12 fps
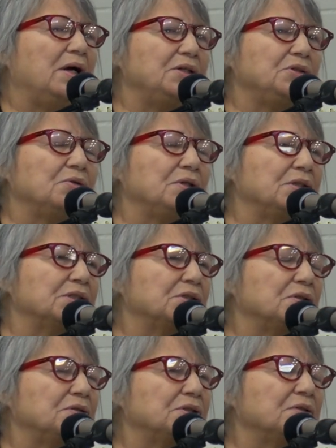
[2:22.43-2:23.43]
joined the
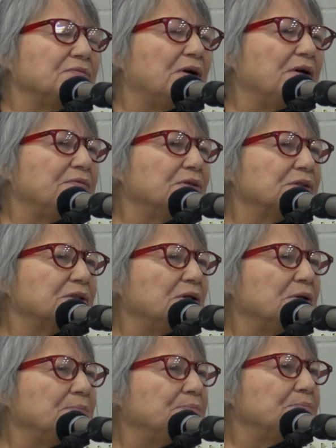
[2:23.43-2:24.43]
Survivors
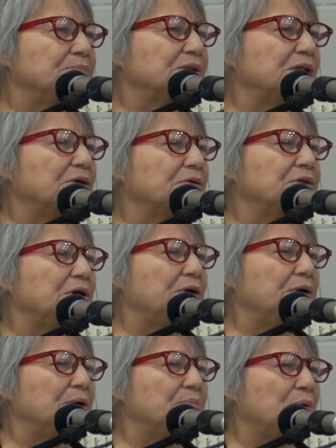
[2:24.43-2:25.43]

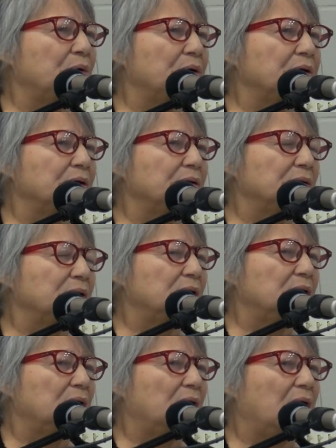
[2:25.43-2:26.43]
Secretariat Board.
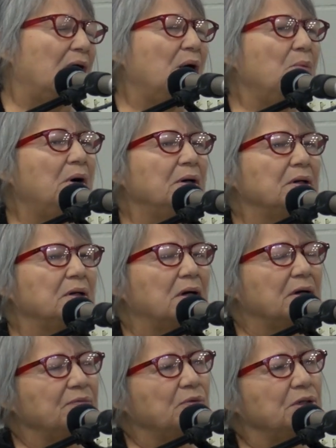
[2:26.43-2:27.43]
I wanted
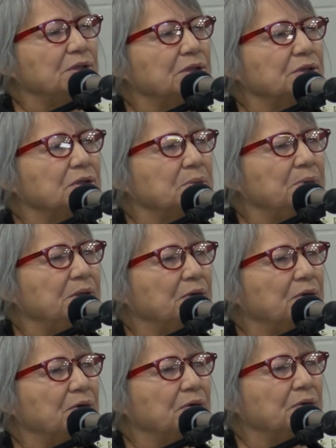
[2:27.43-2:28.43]
our voices to be
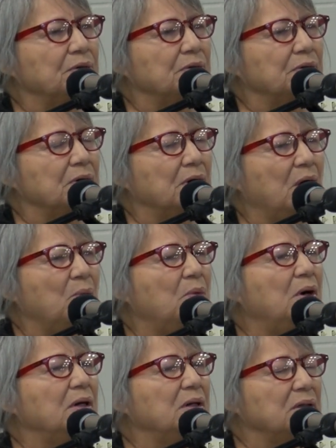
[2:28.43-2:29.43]
heard. I
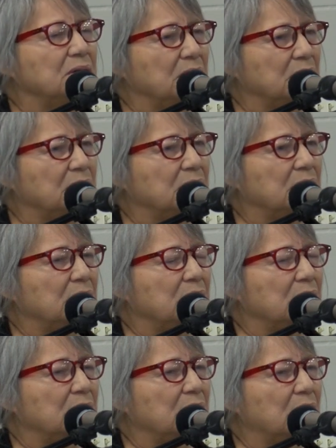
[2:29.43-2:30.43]
wanted
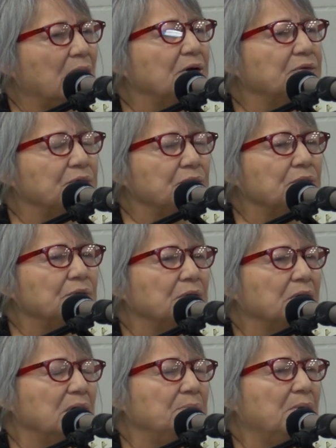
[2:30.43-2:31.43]
our truth to
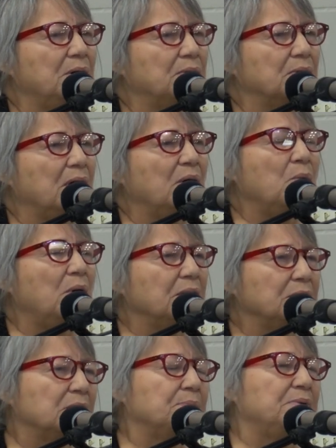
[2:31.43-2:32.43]
come out. I
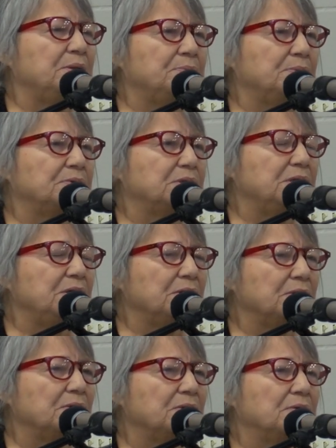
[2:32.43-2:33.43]
wanted the people to
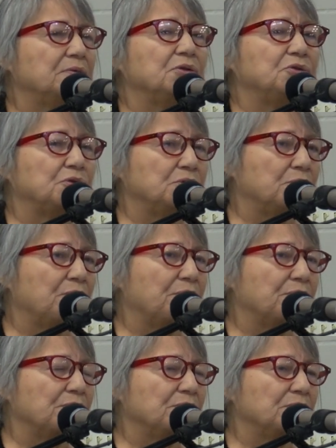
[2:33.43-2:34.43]
hear the truth.